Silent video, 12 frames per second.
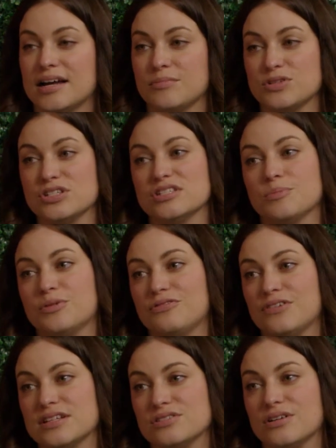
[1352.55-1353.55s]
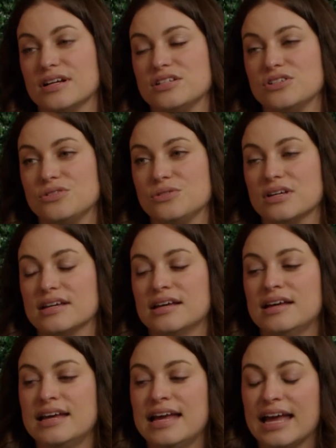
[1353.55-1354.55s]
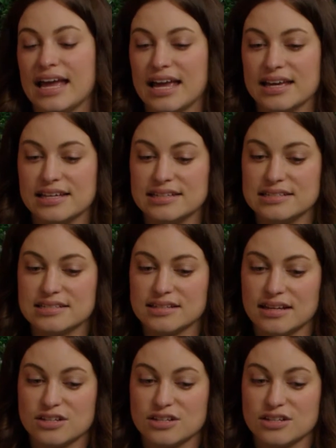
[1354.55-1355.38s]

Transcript: She's a professor at Duke, and